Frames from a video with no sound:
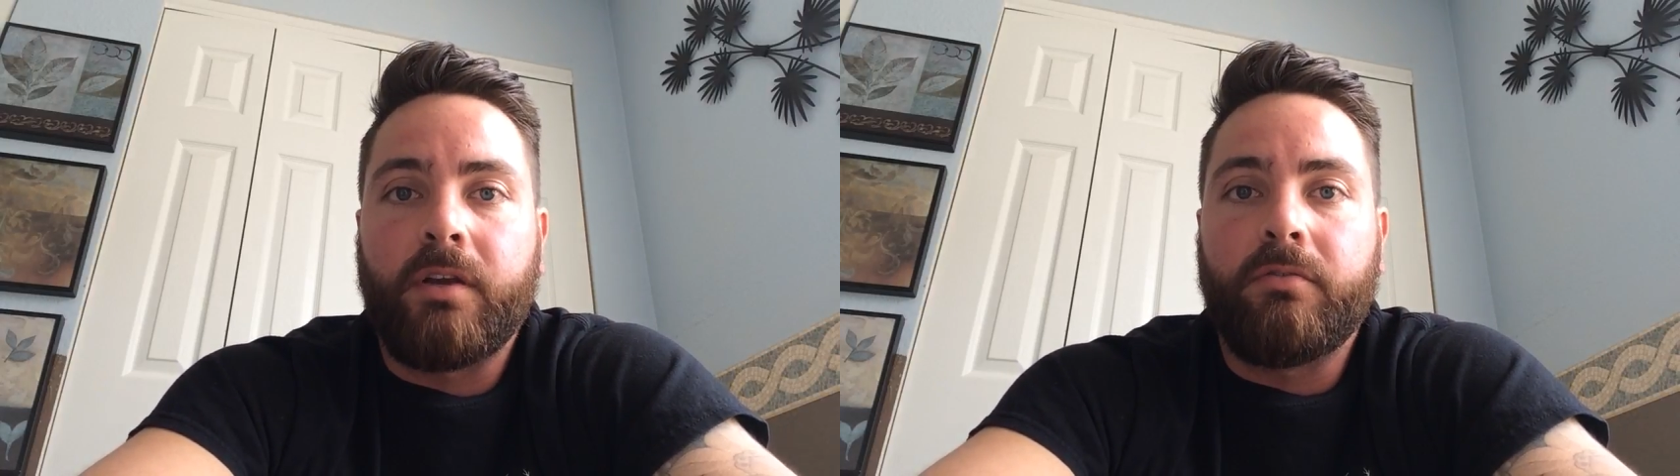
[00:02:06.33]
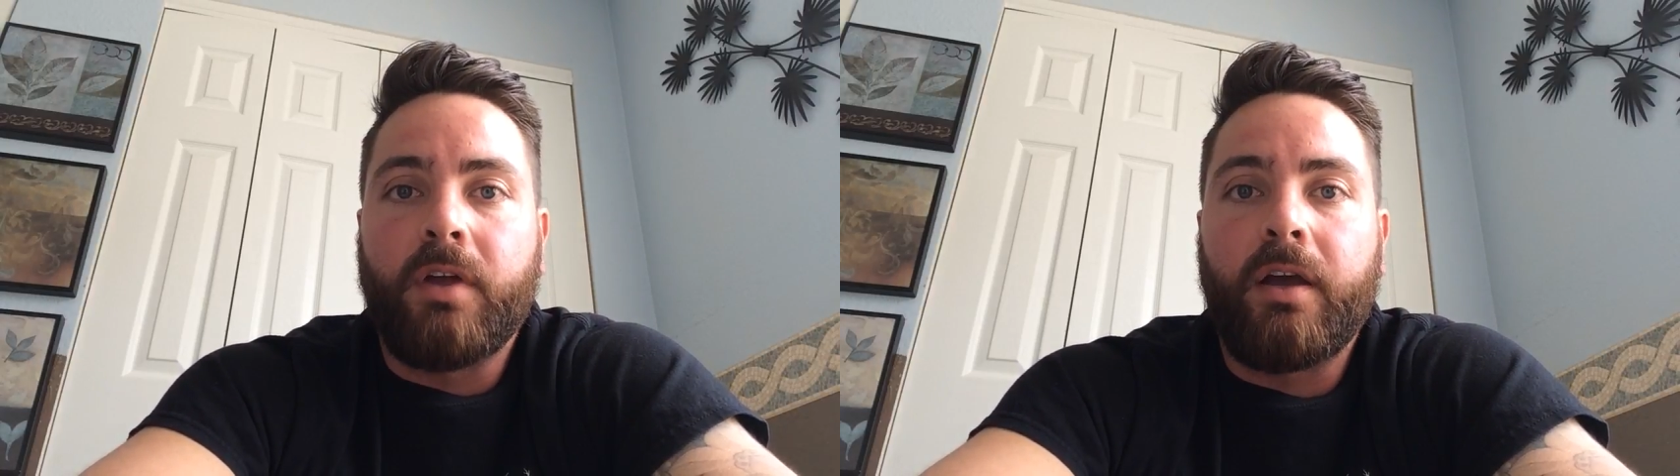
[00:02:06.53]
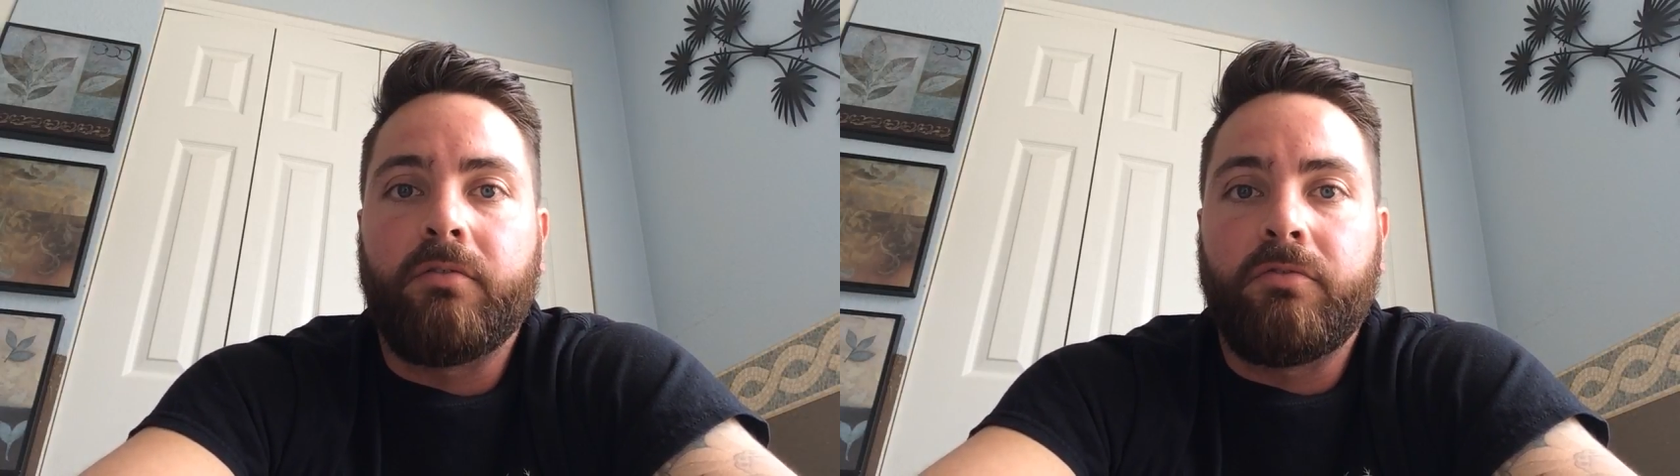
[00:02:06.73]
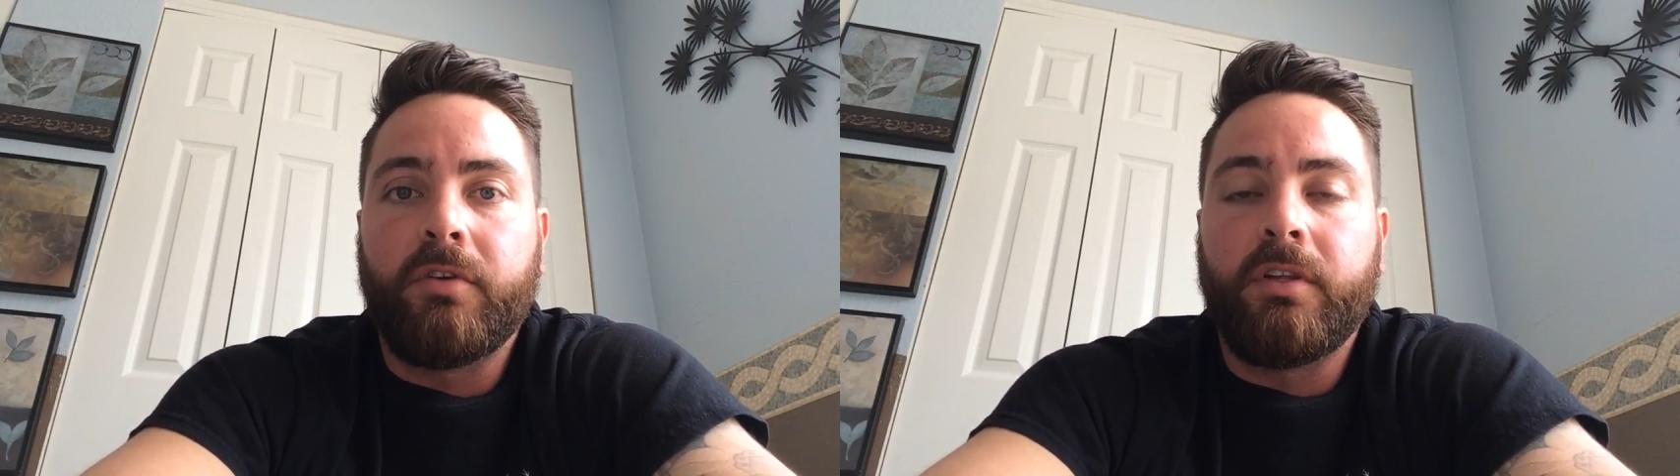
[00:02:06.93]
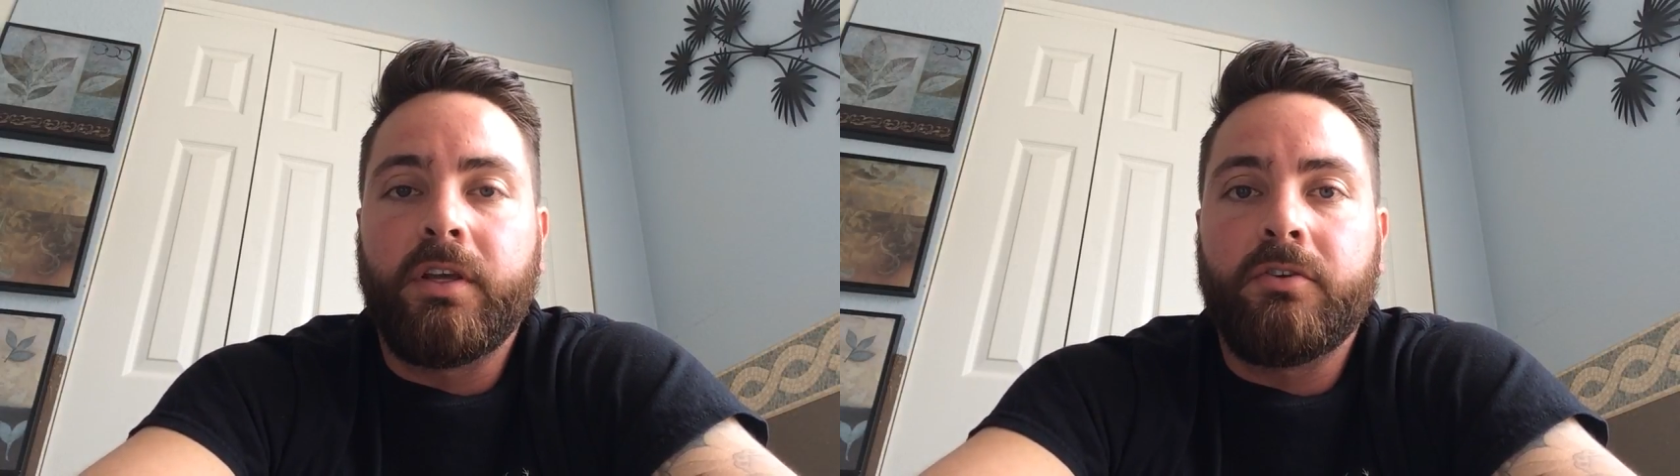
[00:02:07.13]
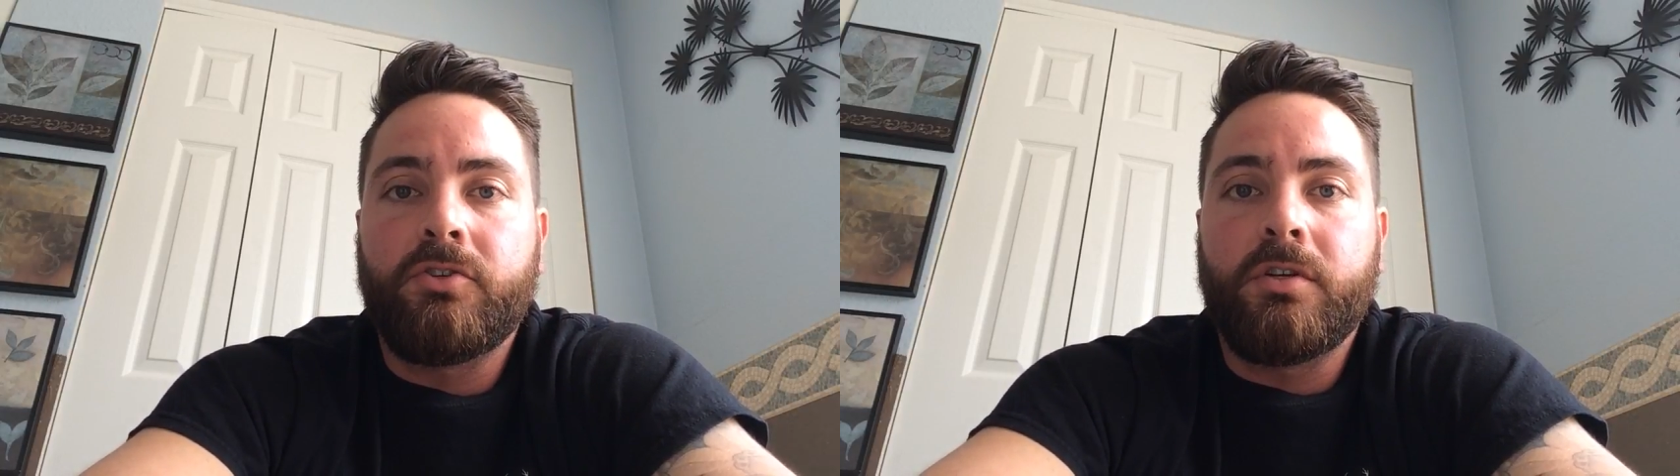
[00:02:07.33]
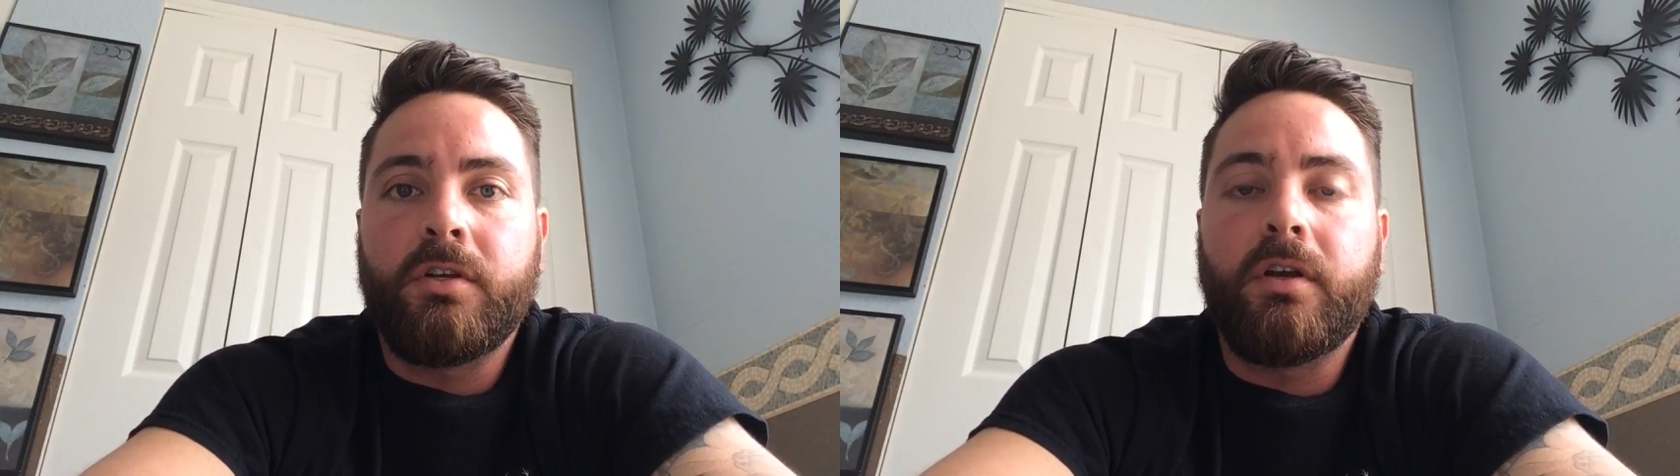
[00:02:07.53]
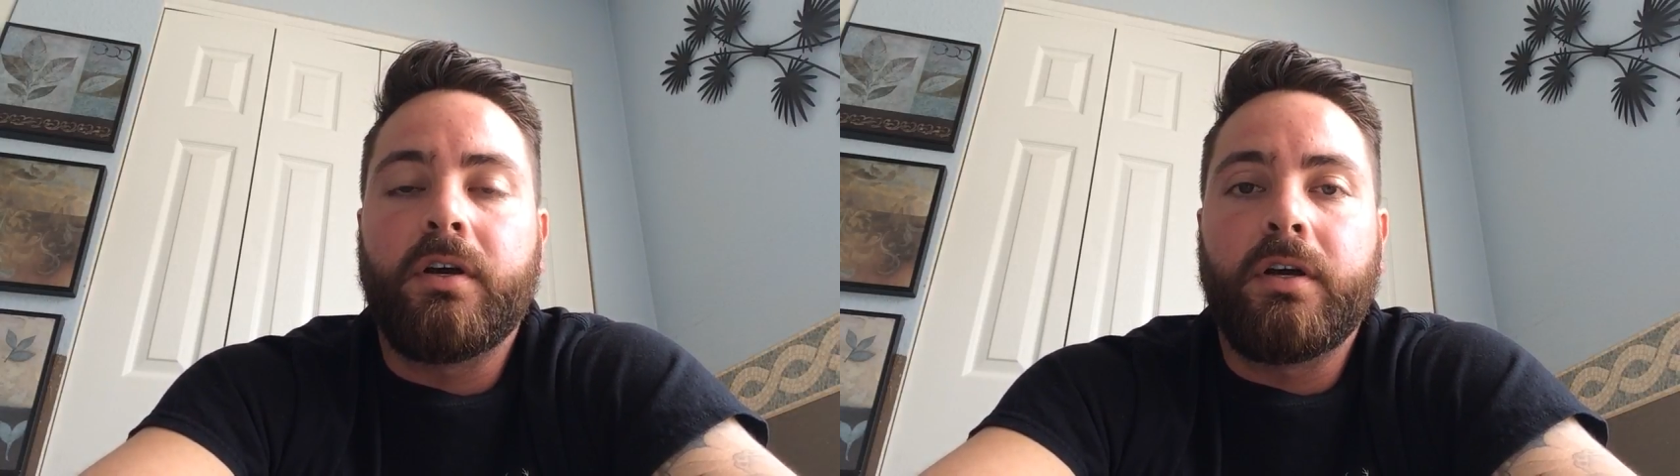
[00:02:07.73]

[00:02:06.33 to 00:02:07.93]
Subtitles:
I could feel the energy